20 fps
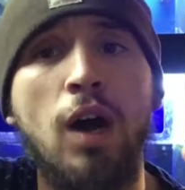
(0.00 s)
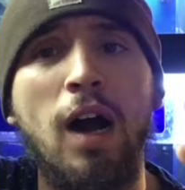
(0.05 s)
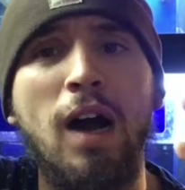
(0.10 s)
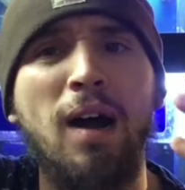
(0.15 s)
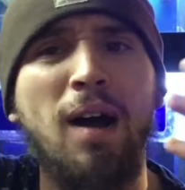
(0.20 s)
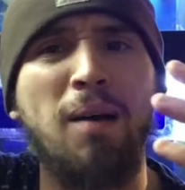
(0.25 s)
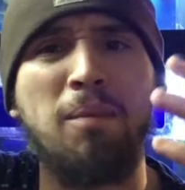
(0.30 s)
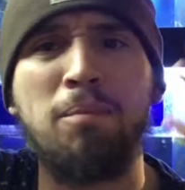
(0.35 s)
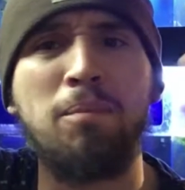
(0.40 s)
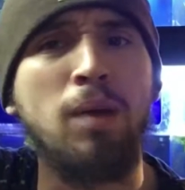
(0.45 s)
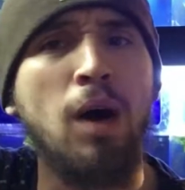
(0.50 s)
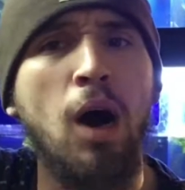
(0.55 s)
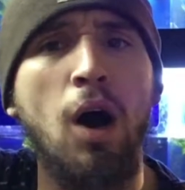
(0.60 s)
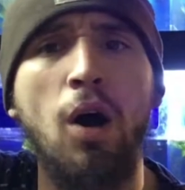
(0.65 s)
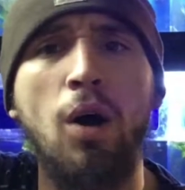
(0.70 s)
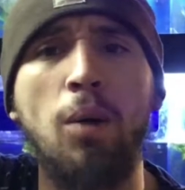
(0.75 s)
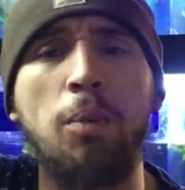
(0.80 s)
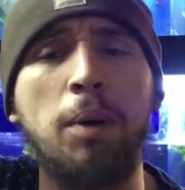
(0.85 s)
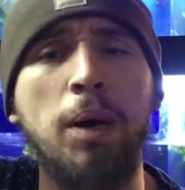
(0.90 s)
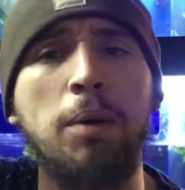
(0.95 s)
I'm
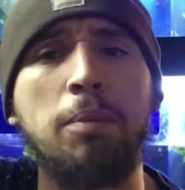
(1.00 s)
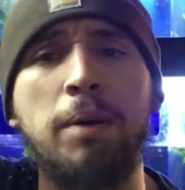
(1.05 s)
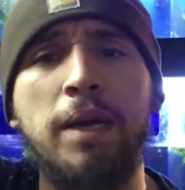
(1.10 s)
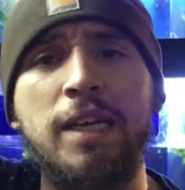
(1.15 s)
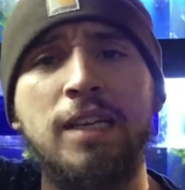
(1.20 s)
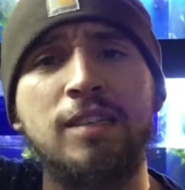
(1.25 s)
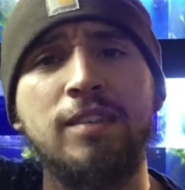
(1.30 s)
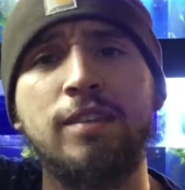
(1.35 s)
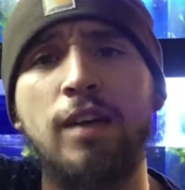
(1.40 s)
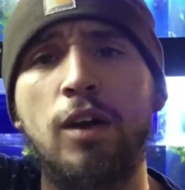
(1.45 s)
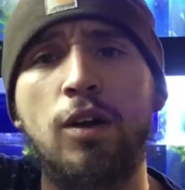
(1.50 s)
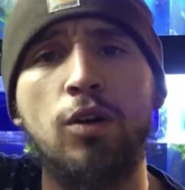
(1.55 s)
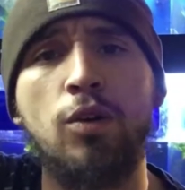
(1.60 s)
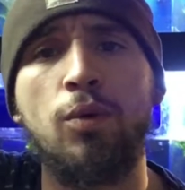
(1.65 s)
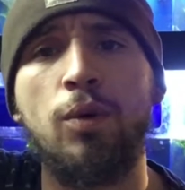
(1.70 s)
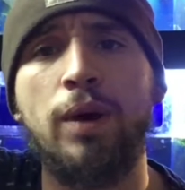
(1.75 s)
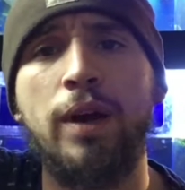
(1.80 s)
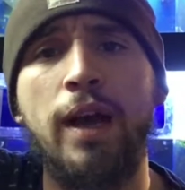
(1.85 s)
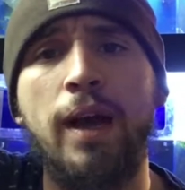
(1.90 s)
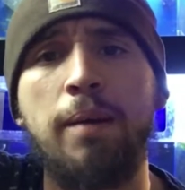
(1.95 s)
all about maintenance. I don't
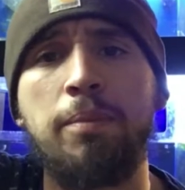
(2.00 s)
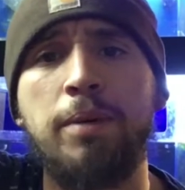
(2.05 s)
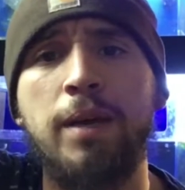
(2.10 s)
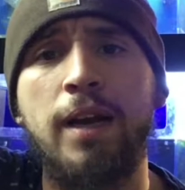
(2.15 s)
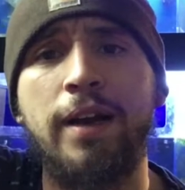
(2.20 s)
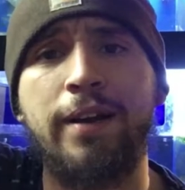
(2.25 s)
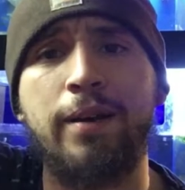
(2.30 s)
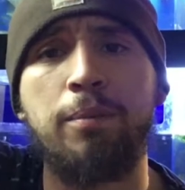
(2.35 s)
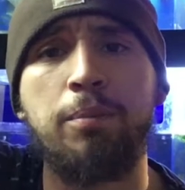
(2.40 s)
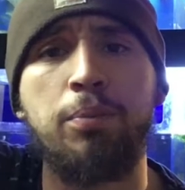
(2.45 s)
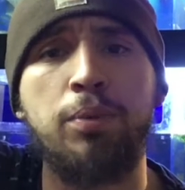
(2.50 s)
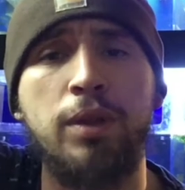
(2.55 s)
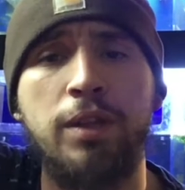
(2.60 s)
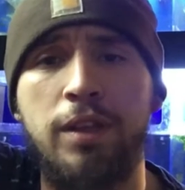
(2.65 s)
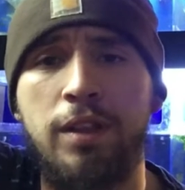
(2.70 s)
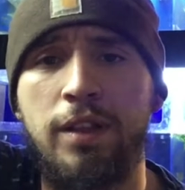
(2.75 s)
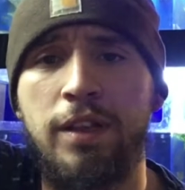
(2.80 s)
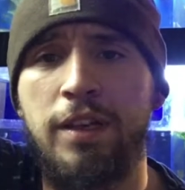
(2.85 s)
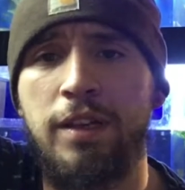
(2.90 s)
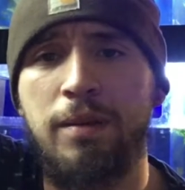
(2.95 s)
know what happened. I
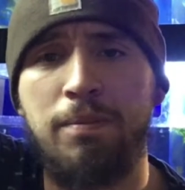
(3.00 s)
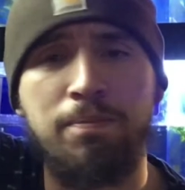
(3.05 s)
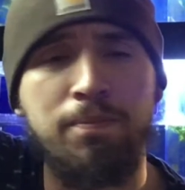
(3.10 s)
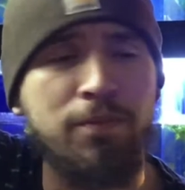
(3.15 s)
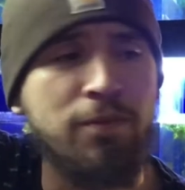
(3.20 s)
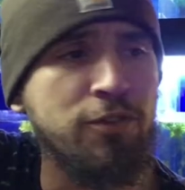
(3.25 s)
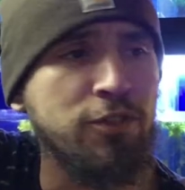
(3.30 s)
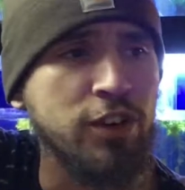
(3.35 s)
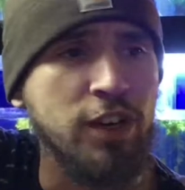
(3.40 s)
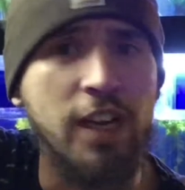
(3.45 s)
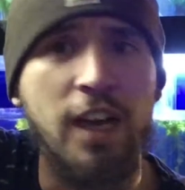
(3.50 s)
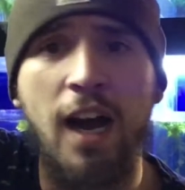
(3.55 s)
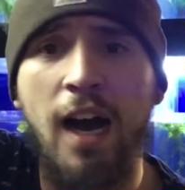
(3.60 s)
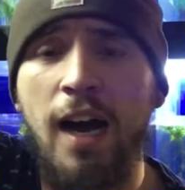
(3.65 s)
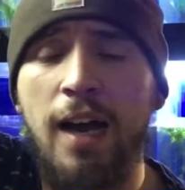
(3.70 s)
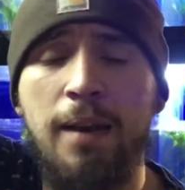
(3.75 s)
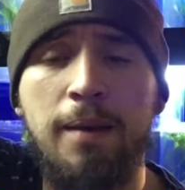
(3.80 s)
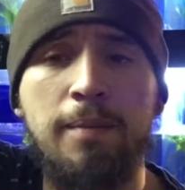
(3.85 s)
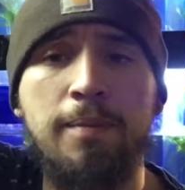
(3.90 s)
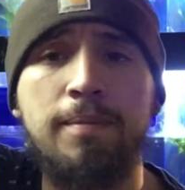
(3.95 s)
completely
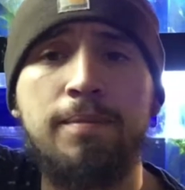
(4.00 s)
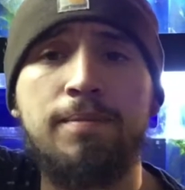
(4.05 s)
forgot,